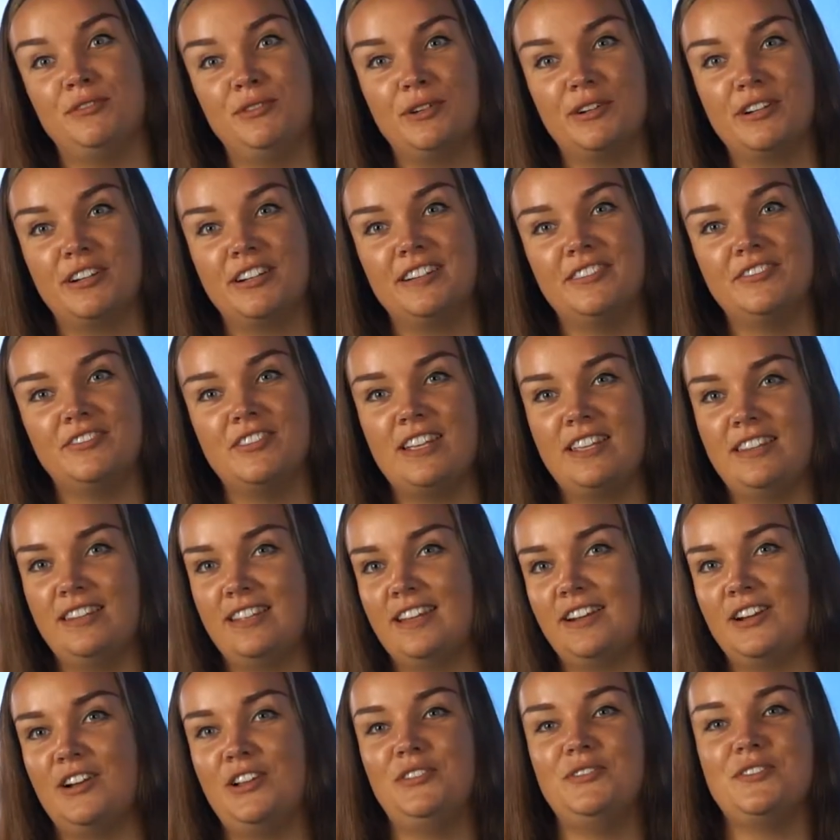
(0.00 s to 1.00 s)
Florida. And
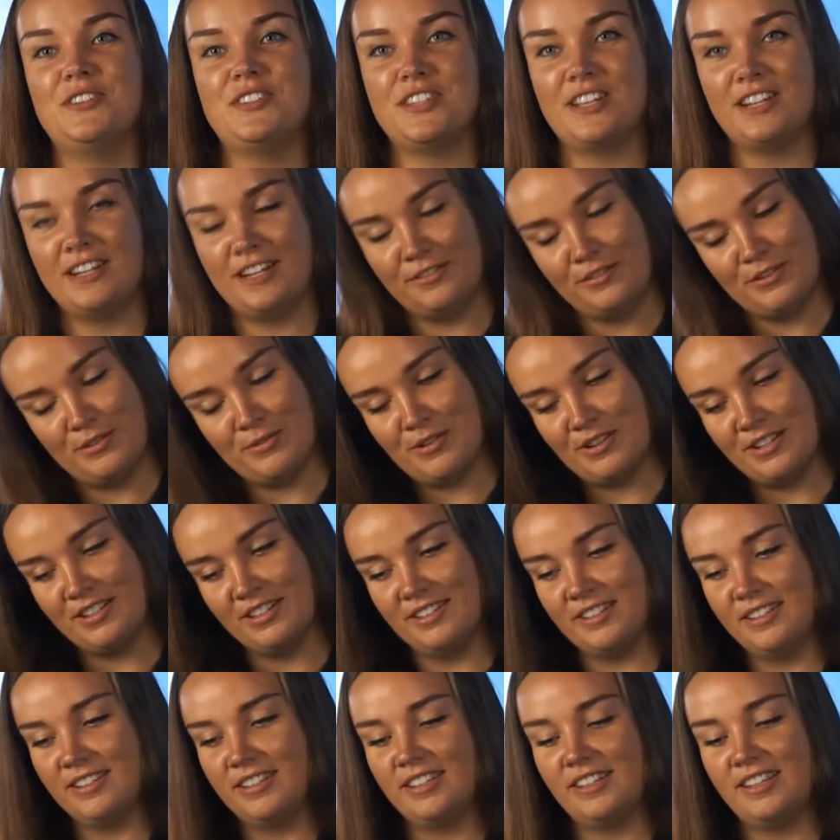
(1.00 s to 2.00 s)
then all of a sudden everyone
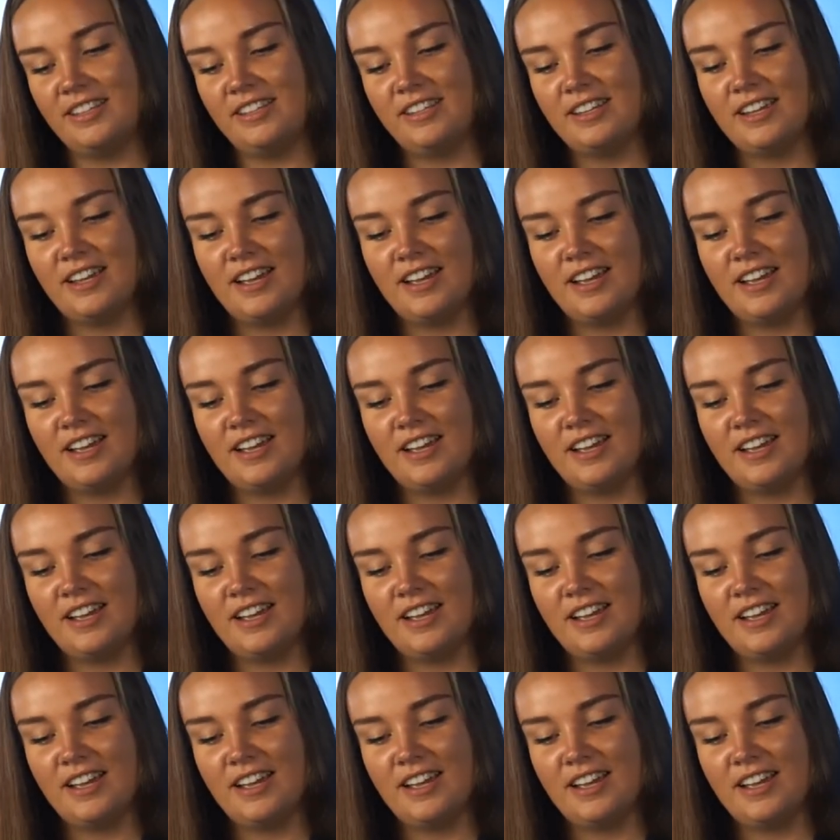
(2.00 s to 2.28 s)
on the